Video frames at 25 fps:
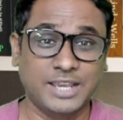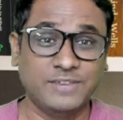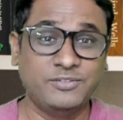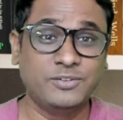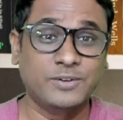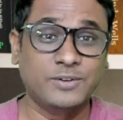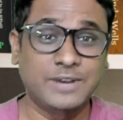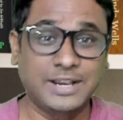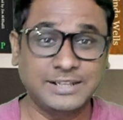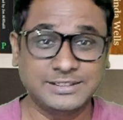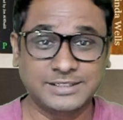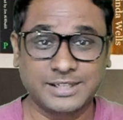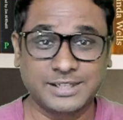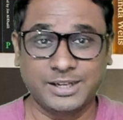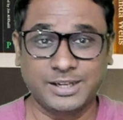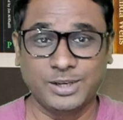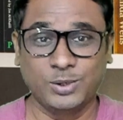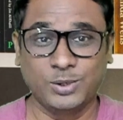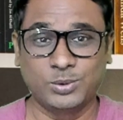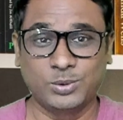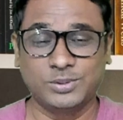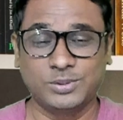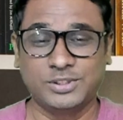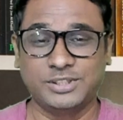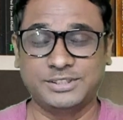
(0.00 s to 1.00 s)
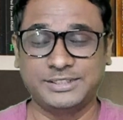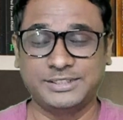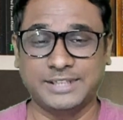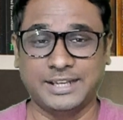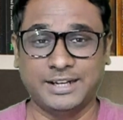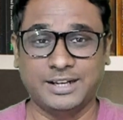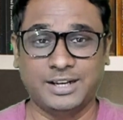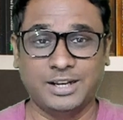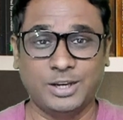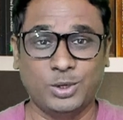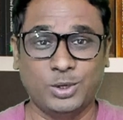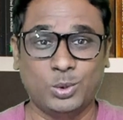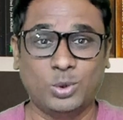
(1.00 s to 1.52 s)
you guys are new to this
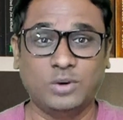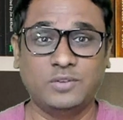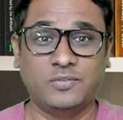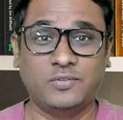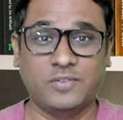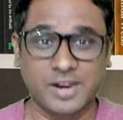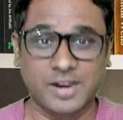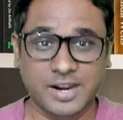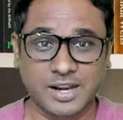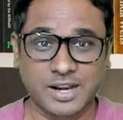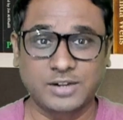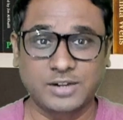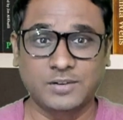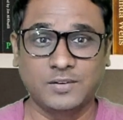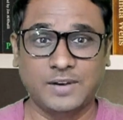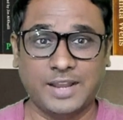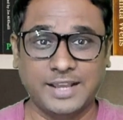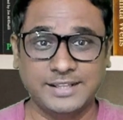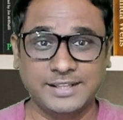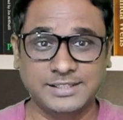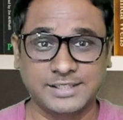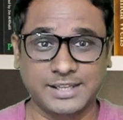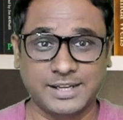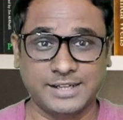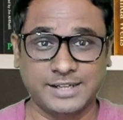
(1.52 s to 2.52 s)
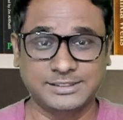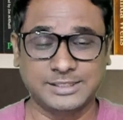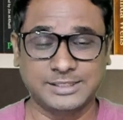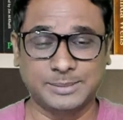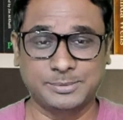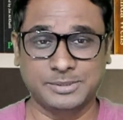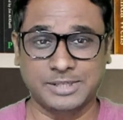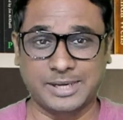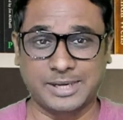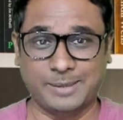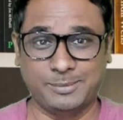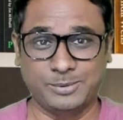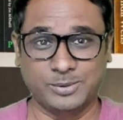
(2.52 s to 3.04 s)
channel, don't forget to like, share and
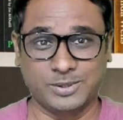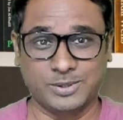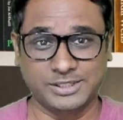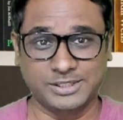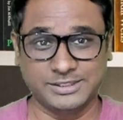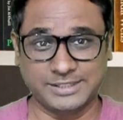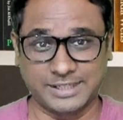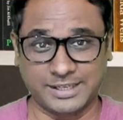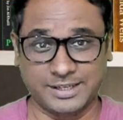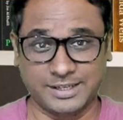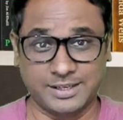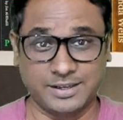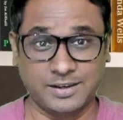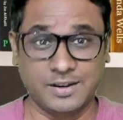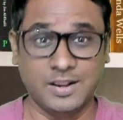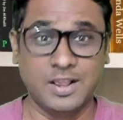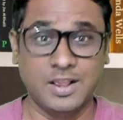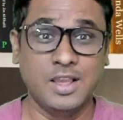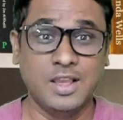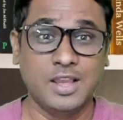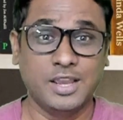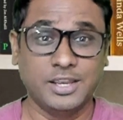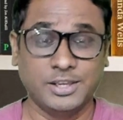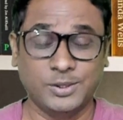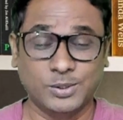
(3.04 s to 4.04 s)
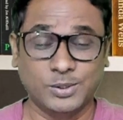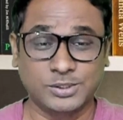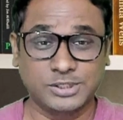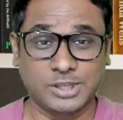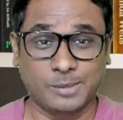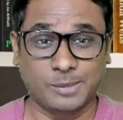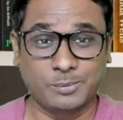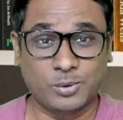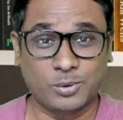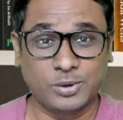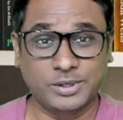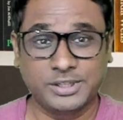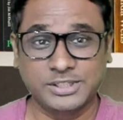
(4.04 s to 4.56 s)
subscribe to our channel. Your
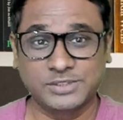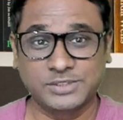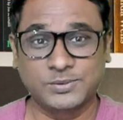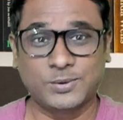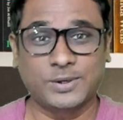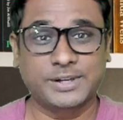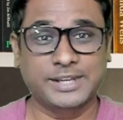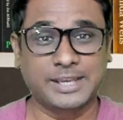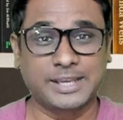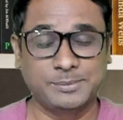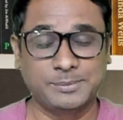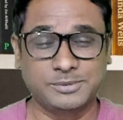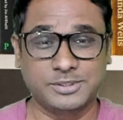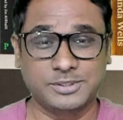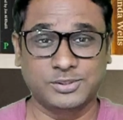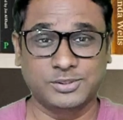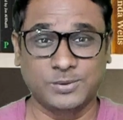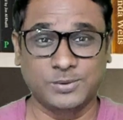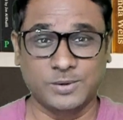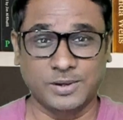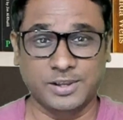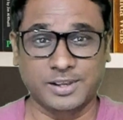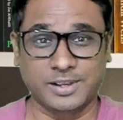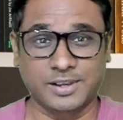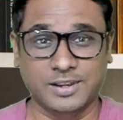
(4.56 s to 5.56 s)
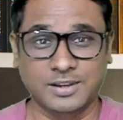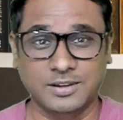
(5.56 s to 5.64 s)
support is what keeps us going.